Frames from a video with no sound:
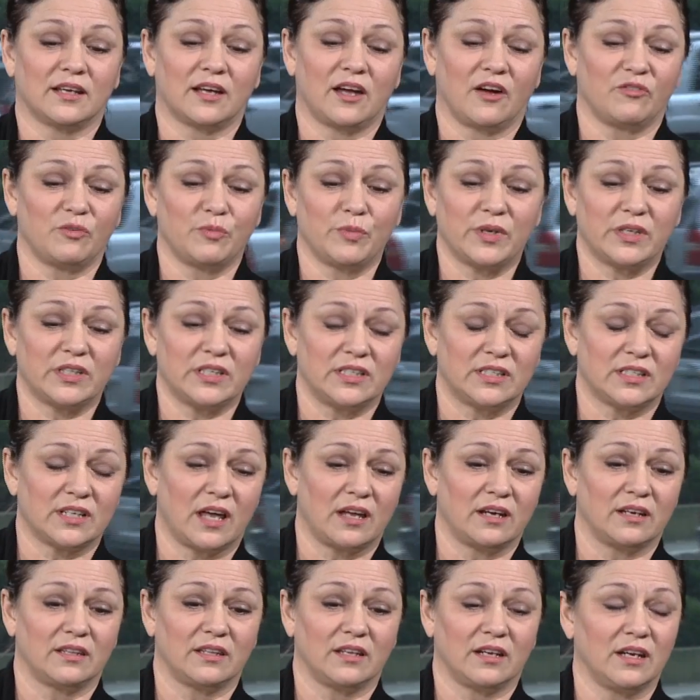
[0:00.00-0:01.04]
the government
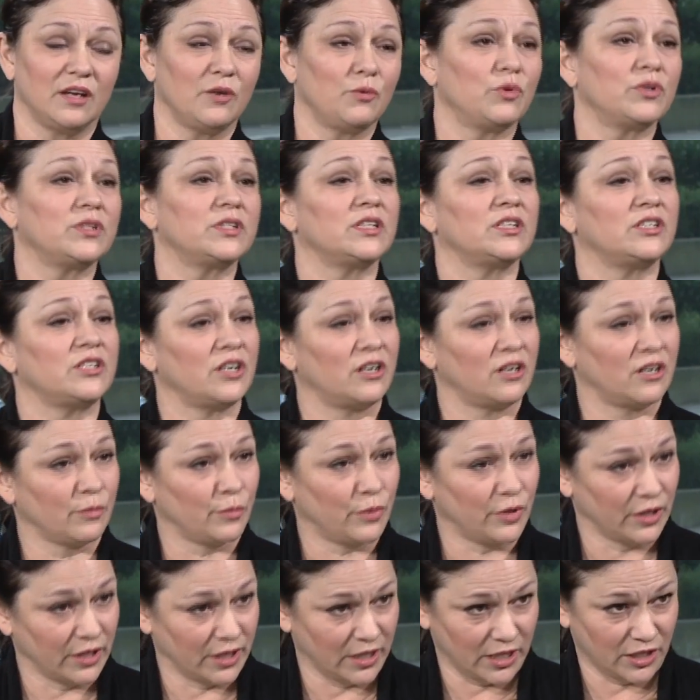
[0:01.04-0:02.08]
decided that it was a
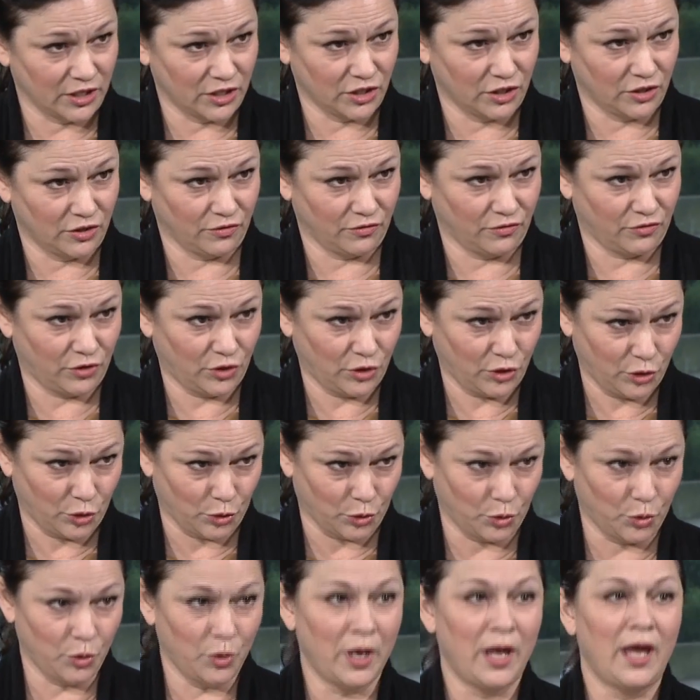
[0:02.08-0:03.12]
charitable initiative
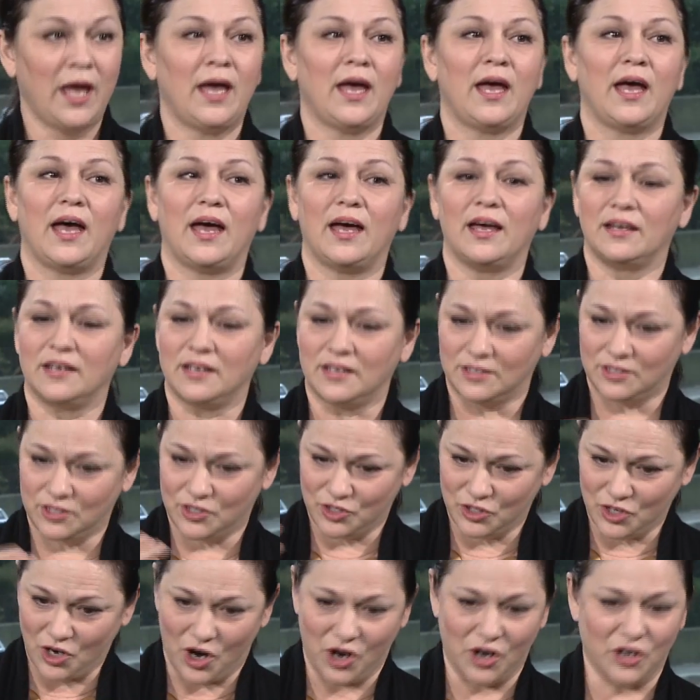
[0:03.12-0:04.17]
too, and it
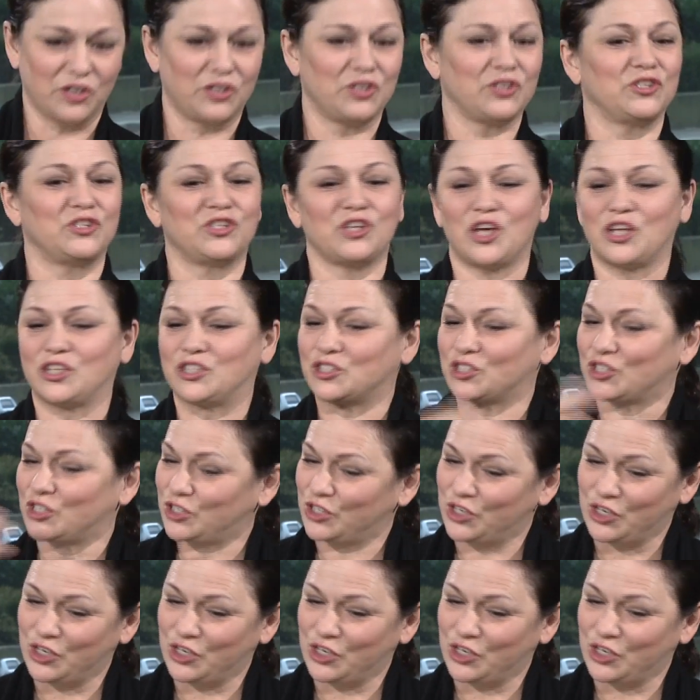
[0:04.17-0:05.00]
started to just,